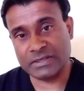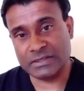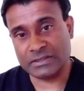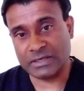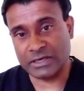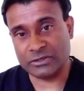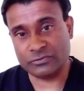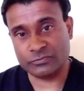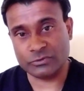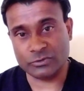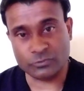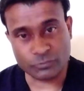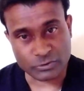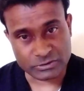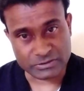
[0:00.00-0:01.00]
and kind of
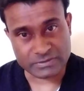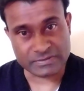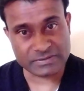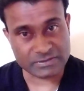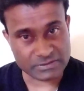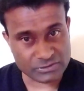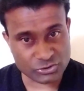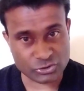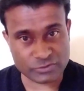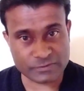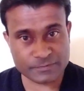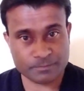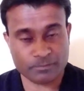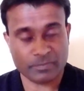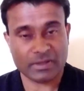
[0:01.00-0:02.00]
what a research
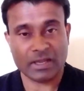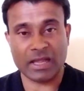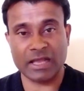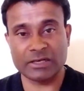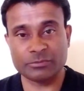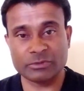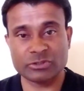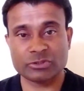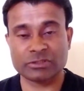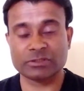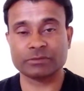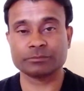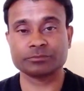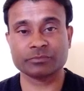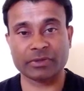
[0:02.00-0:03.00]
is
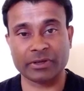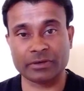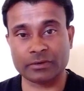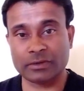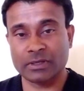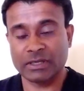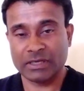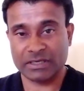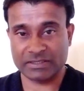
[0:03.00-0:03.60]
elemental thing.